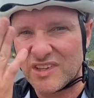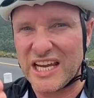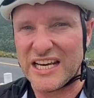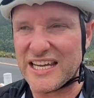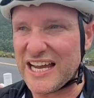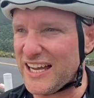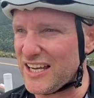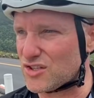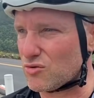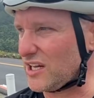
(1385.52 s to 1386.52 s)
and uh,
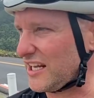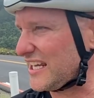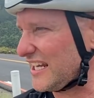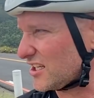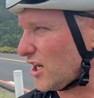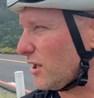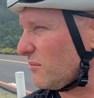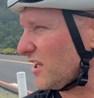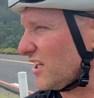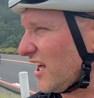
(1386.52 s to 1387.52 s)
it's really kicked home
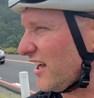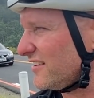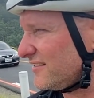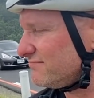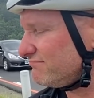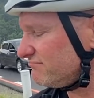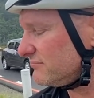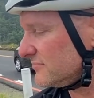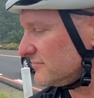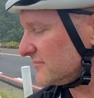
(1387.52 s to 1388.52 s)
that, you know,
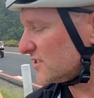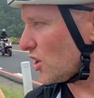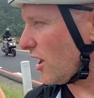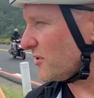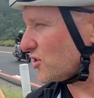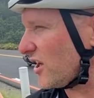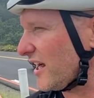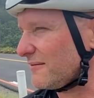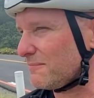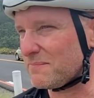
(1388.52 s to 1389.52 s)
it's time to
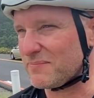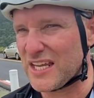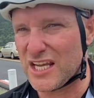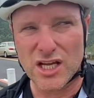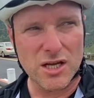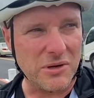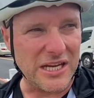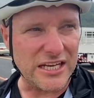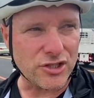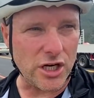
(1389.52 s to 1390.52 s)
train. But
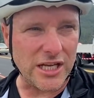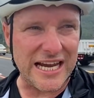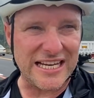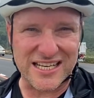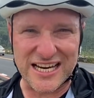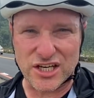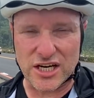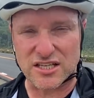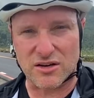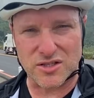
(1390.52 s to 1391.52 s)
yeah, Dirty Kansas next
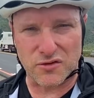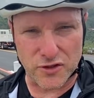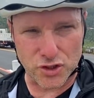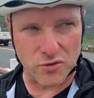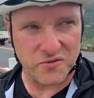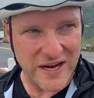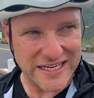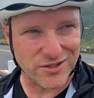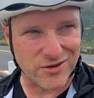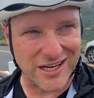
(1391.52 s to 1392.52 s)
year, so it's official.
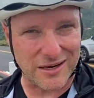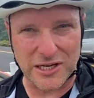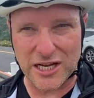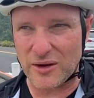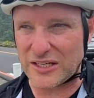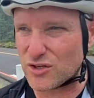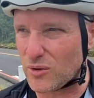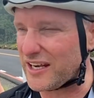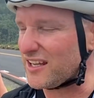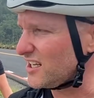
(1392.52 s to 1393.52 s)
Factor are going to be going to
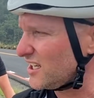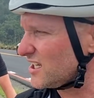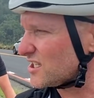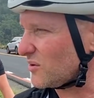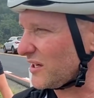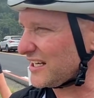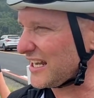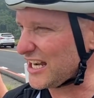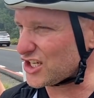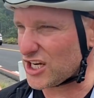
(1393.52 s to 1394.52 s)
it, so we need to
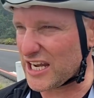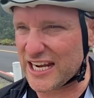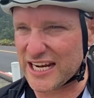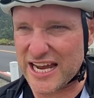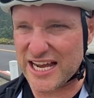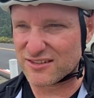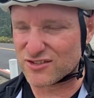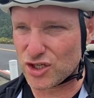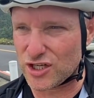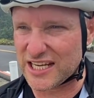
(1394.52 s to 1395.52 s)
hashtag at
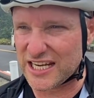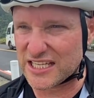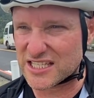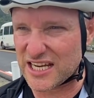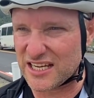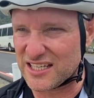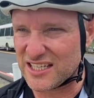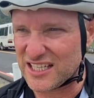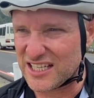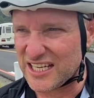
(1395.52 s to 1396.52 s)
Dirty Kansas
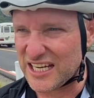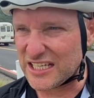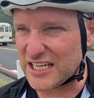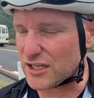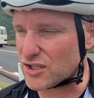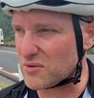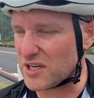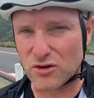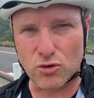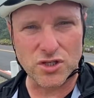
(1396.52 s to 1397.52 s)
and get us
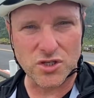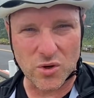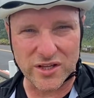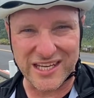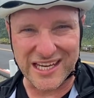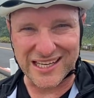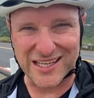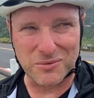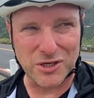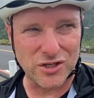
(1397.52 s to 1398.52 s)
get a good squad there.
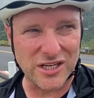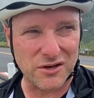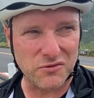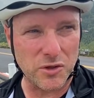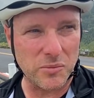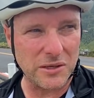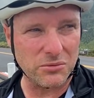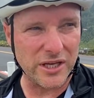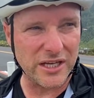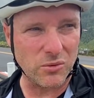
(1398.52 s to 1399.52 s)
It'll be good to get a few
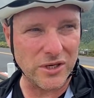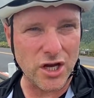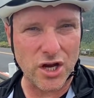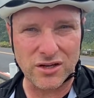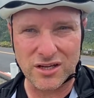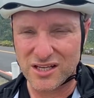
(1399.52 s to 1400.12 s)
people there that we know,